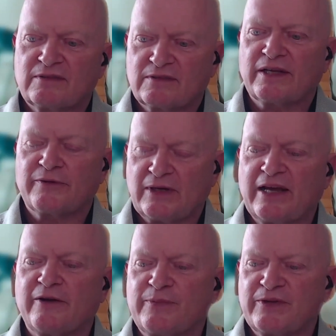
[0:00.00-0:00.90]
It will
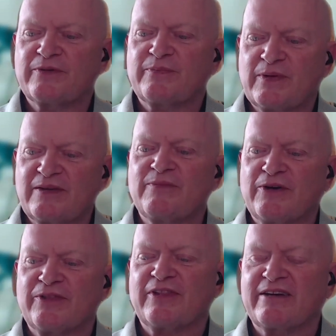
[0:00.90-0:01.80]
help you be
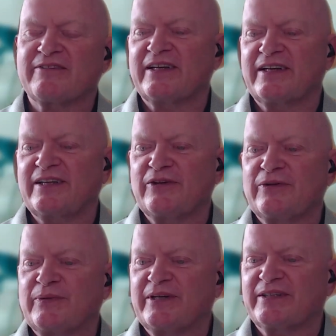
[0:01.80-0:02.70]
more thorough in your
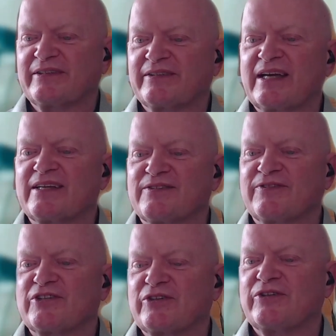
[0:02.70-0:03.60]
work, that's for
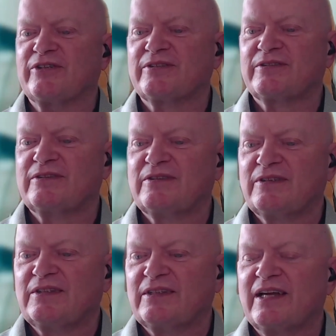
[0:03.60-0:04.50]
sure.
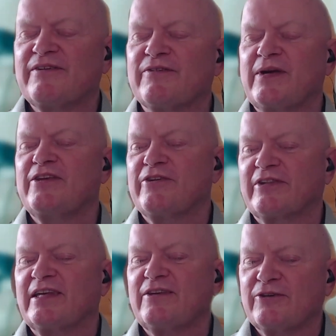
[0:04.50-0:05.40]
Even when you
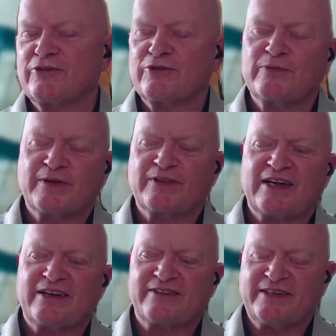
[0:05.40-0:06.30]
think you're super
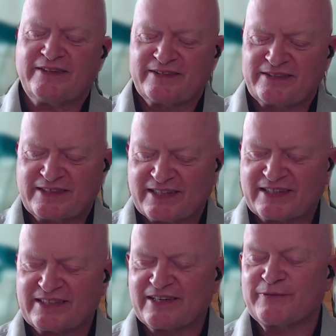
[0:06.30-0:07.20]
thorough, it
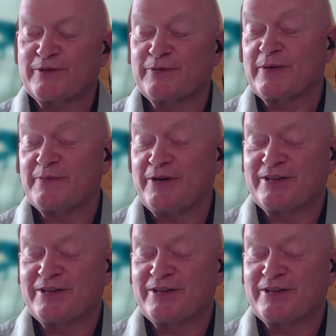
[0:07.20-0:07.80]
can help you be more